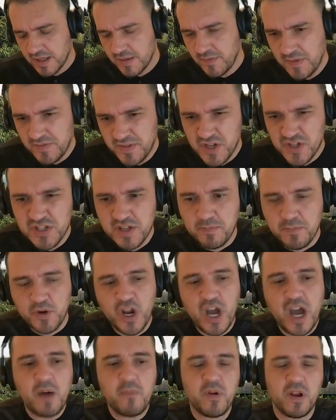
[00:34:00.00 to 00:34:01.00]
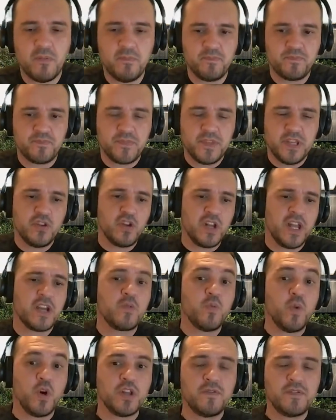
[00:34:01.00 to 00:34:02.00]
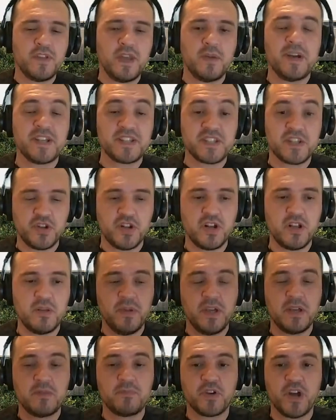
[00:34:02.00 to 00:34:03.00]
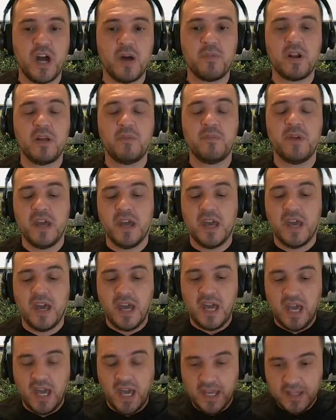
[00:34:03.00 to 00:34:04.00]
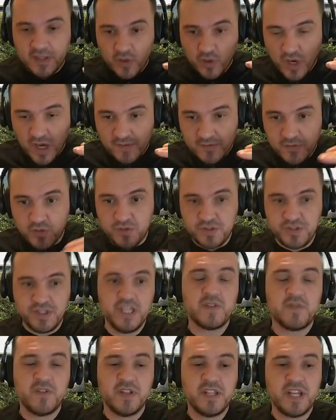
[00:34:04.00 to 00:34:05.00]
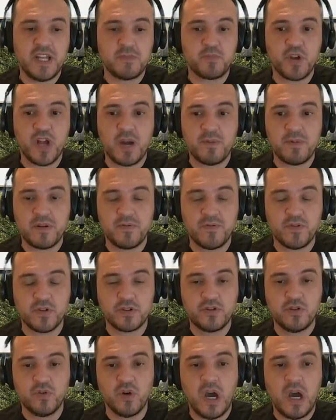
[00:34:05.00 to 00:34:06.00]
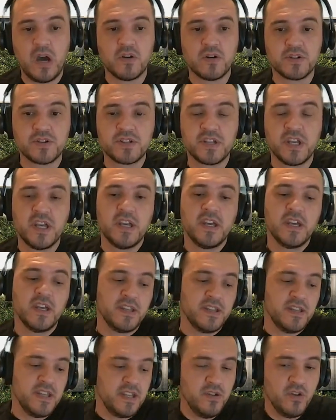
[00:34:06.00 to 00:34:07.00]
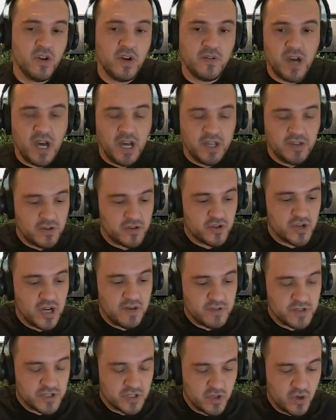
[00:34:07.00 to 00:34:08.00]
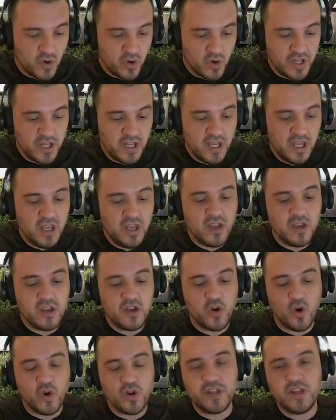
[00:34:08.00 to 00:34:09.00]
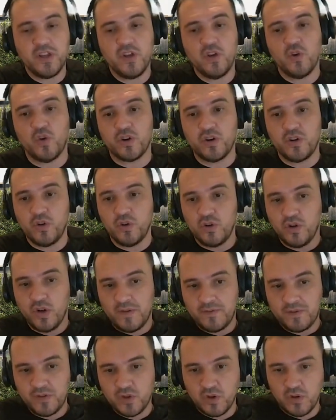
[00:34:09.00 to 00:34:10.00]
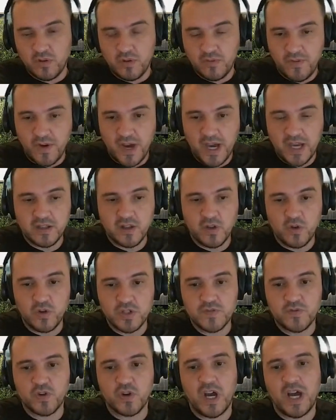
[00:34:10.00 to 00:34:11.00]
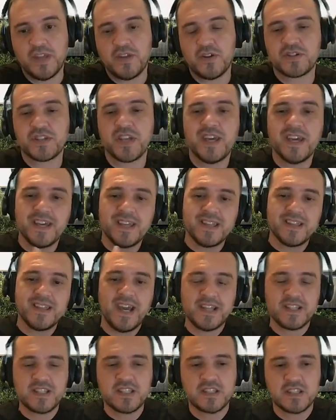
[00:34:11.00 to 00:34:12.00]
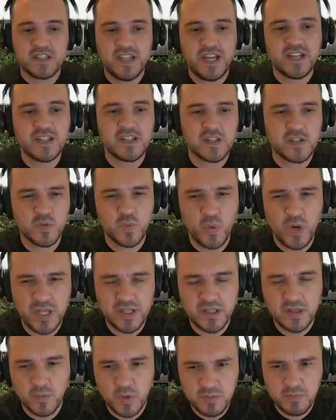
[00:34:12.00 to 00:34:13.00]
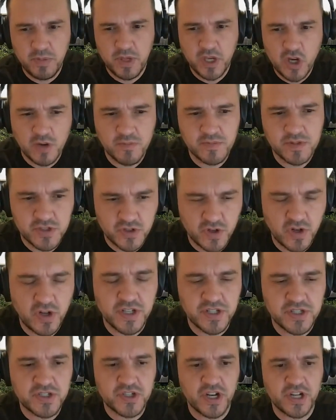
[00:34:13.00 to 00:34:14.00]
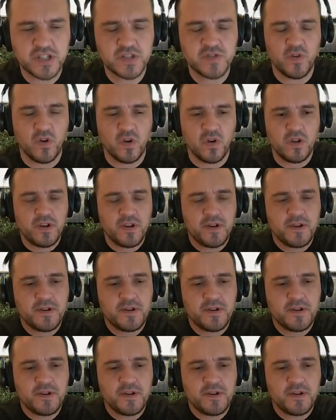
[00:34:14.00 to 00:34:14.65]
if there's a problem you know like one of them has a really big problem and you have to deal with that problem for two hours then you have other drivers calling me calling you or you, you have to find roads for others that's that's when it becomes really stressful